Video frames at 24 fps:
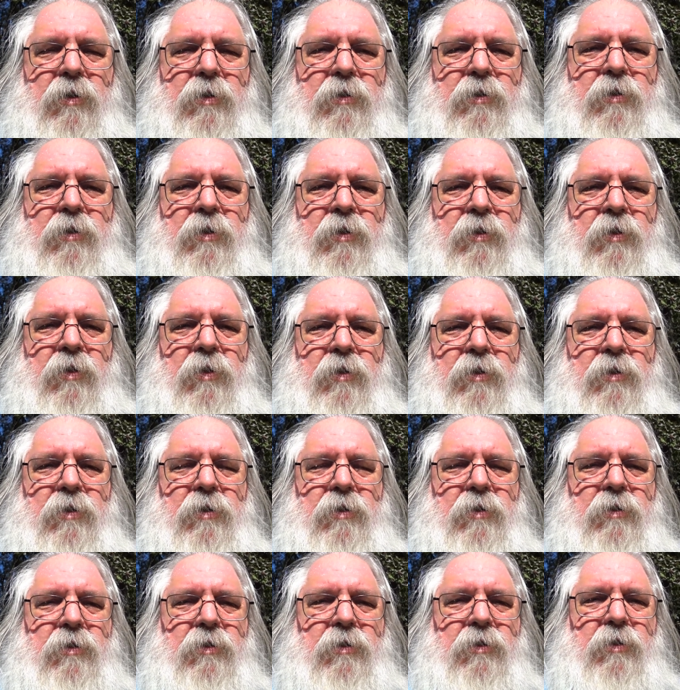in the
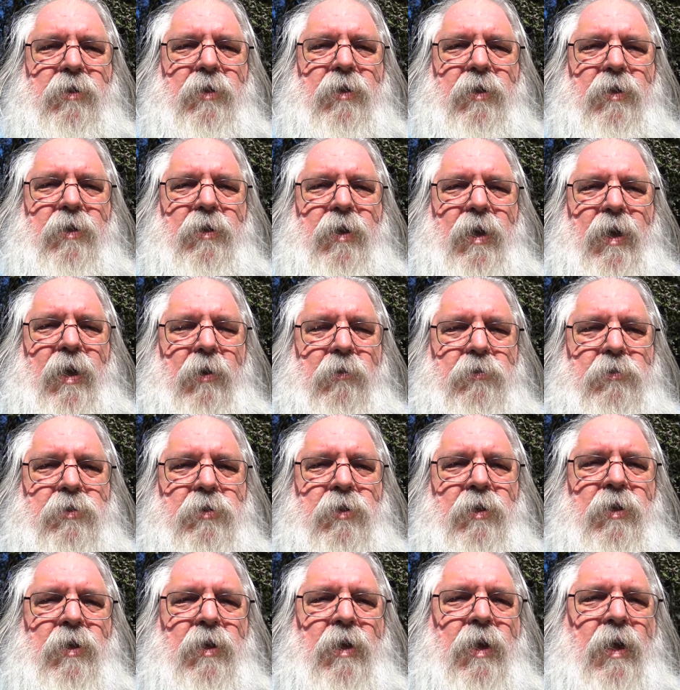house.
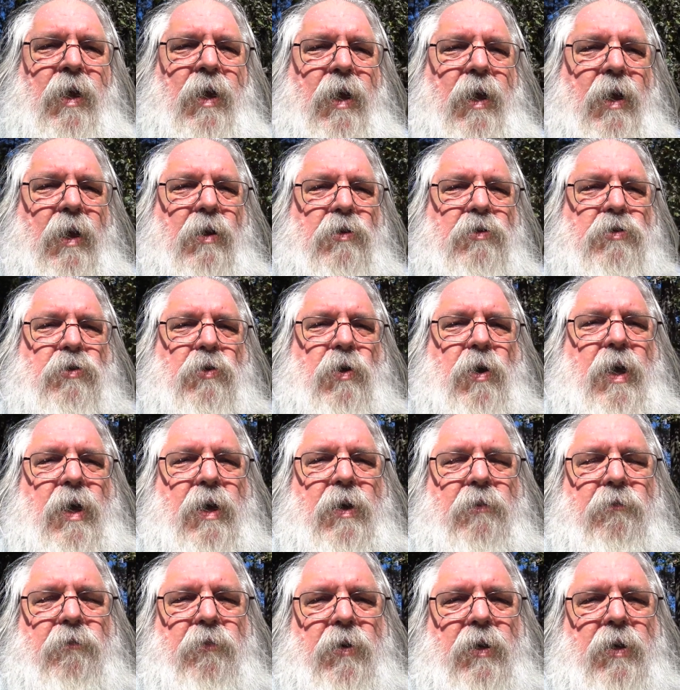I also
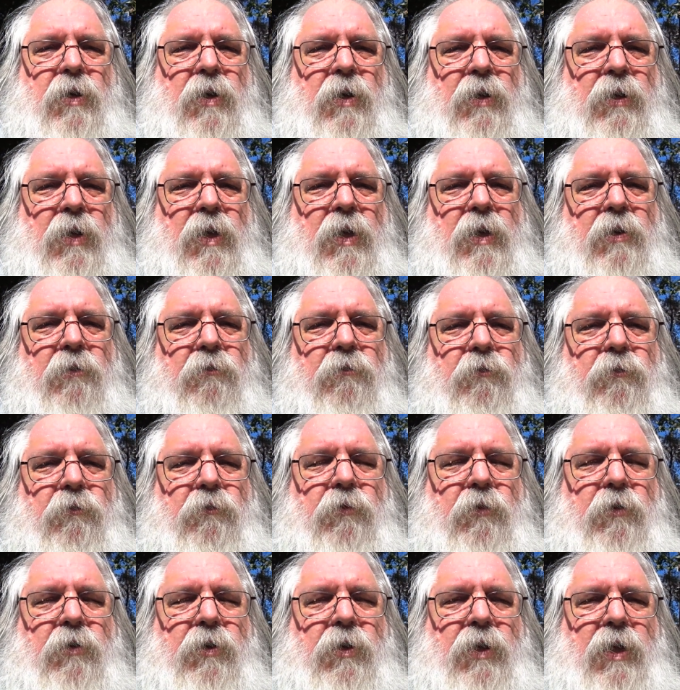have a lot
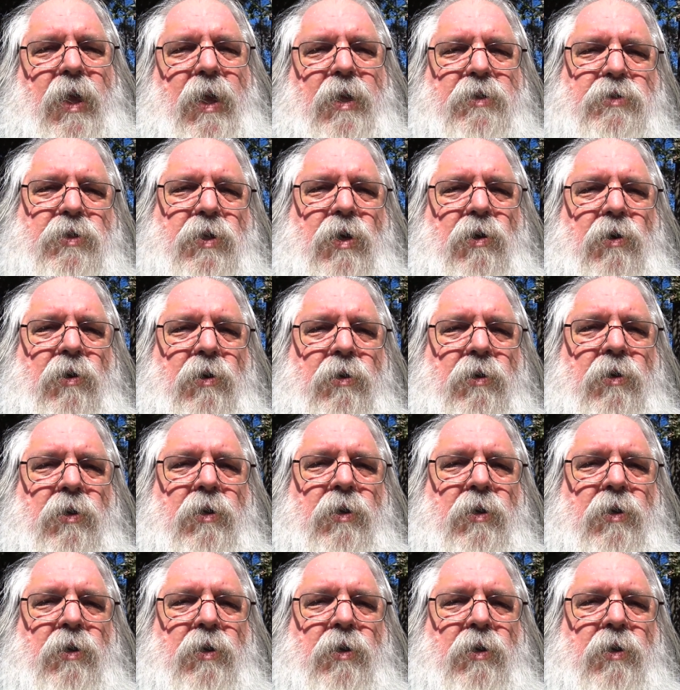of cast iron